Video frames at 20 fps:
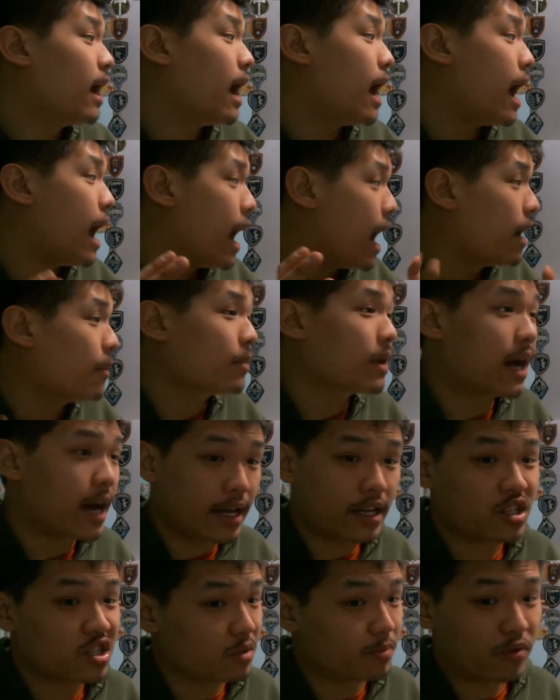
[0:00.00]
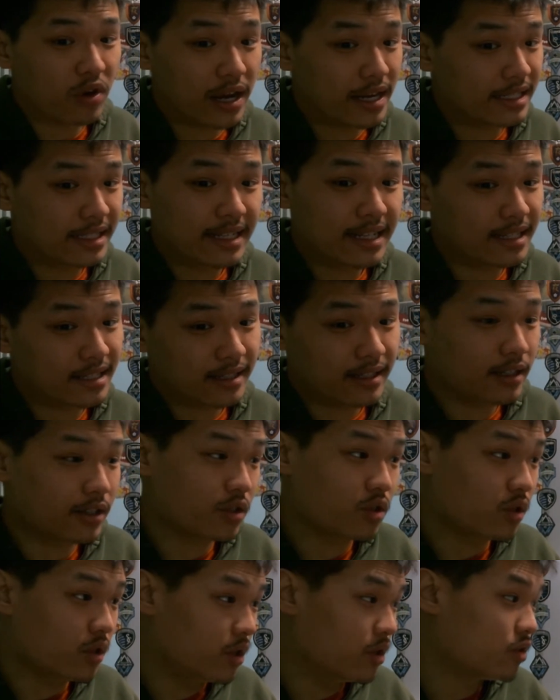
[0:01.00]
I'm kind of surprised
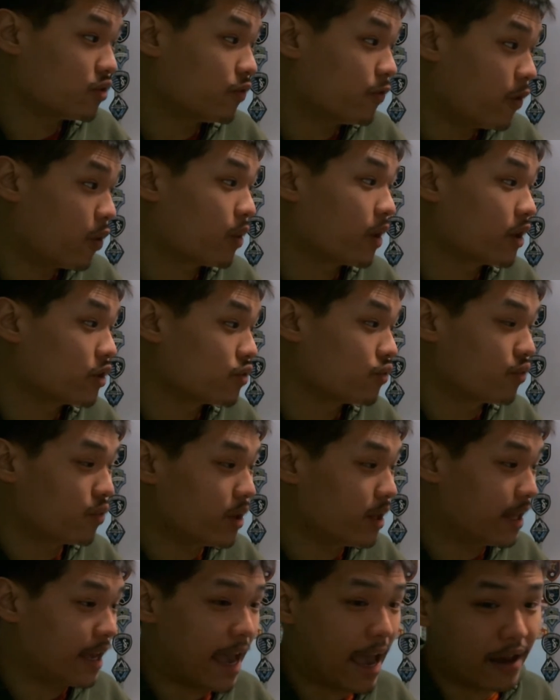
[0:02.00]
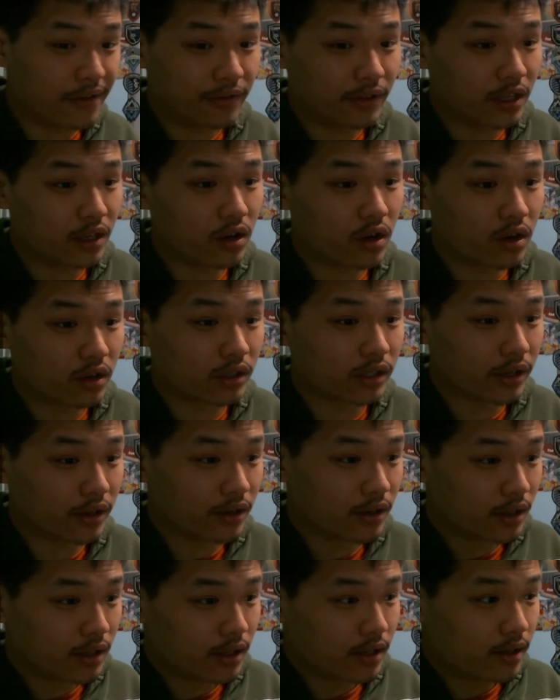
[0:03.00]
DC is focused really heavily on their
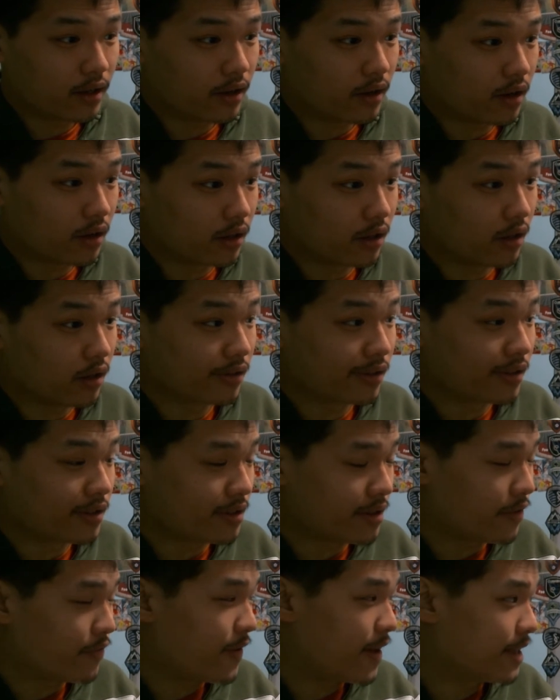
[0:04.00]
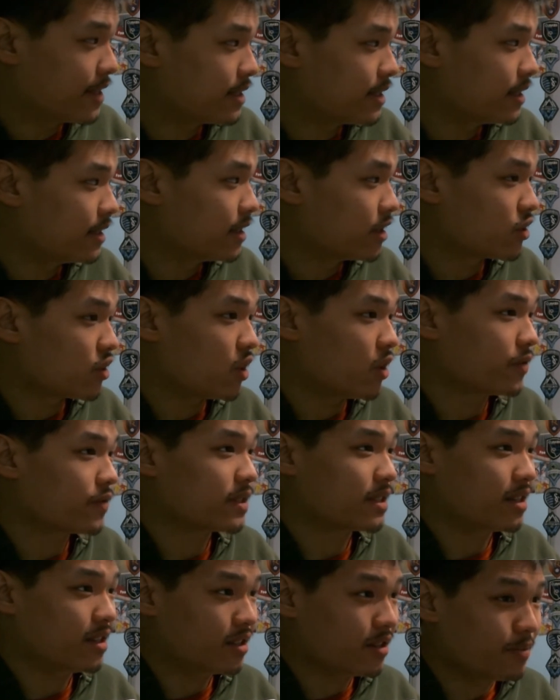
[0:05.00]
defense in this
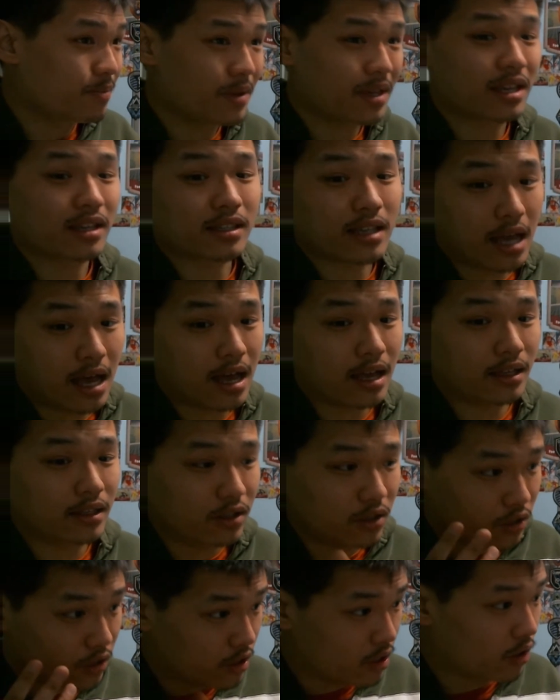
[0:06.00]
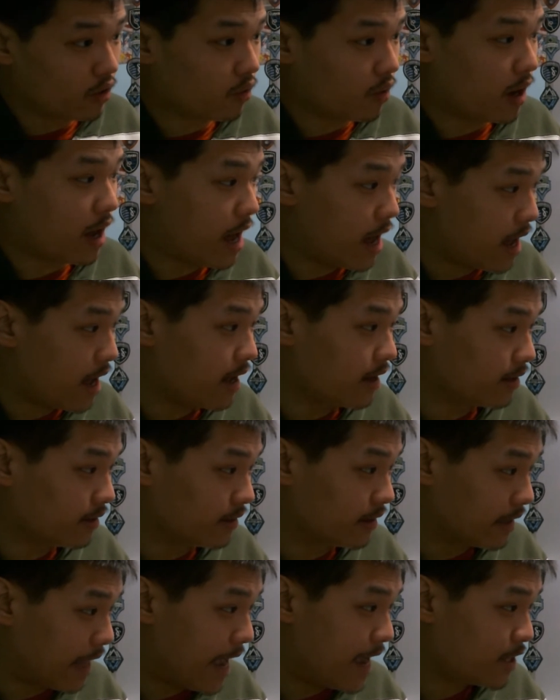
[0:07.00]
offseason, because you know,
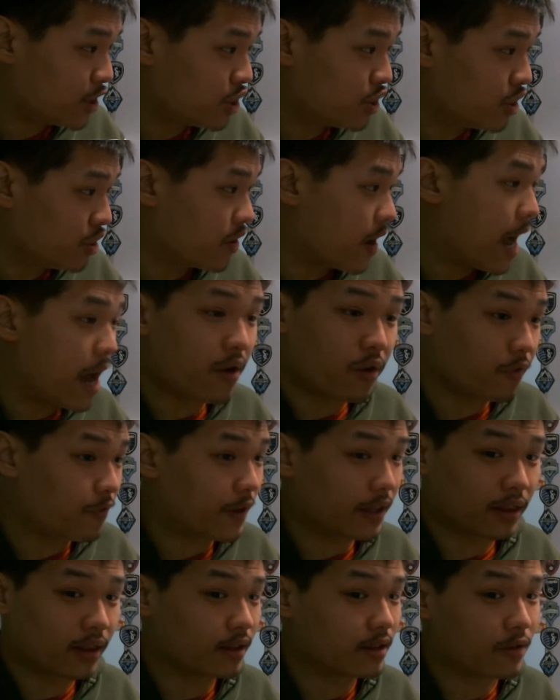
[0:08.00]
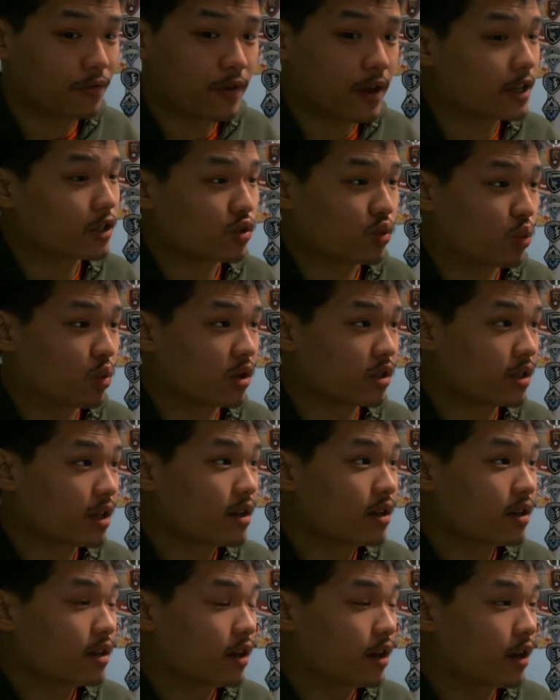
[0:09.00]
last year I don't think the defense was
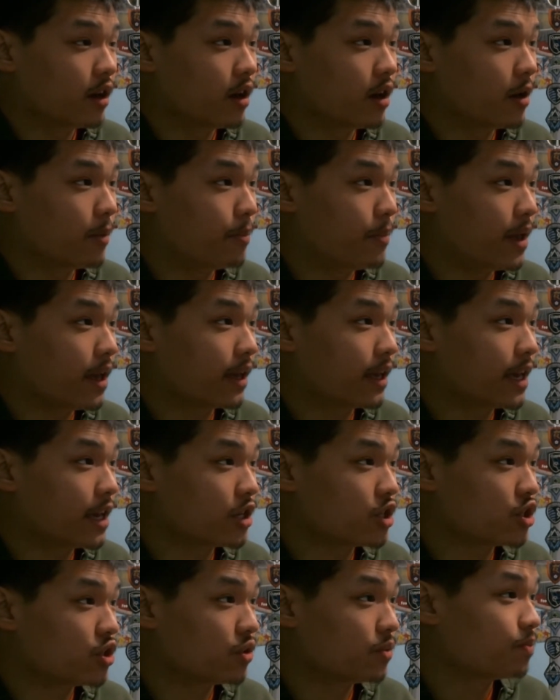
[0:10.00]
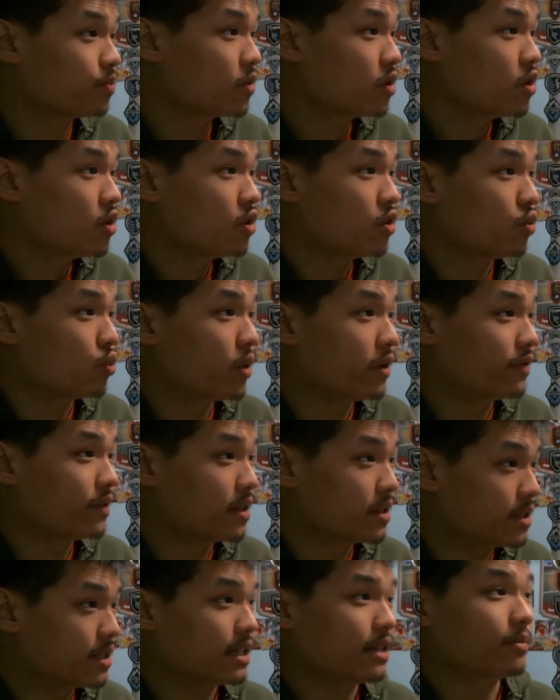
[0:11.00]
a big issue with
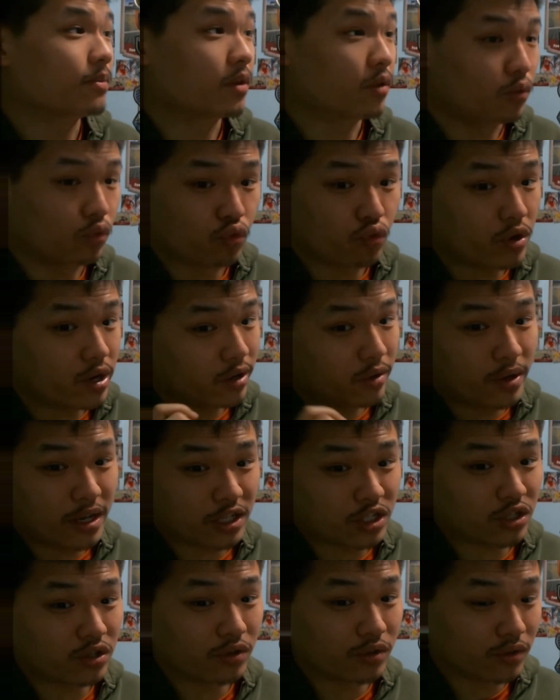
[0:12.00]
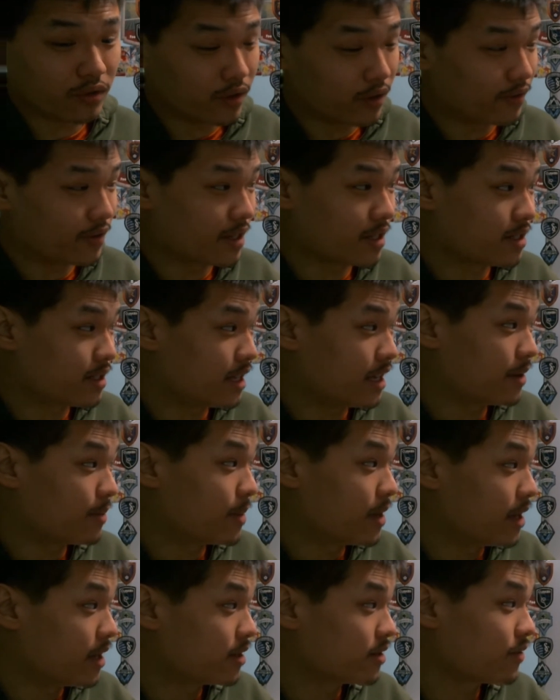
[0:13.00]
this team. The real issue of this team
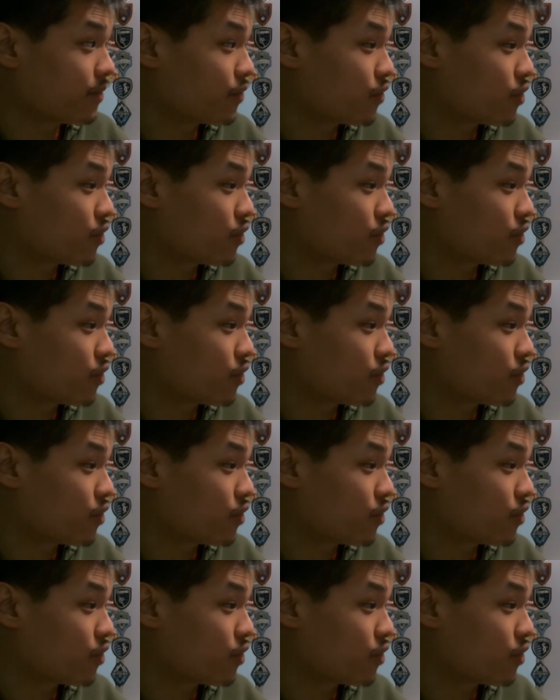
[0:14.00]
is of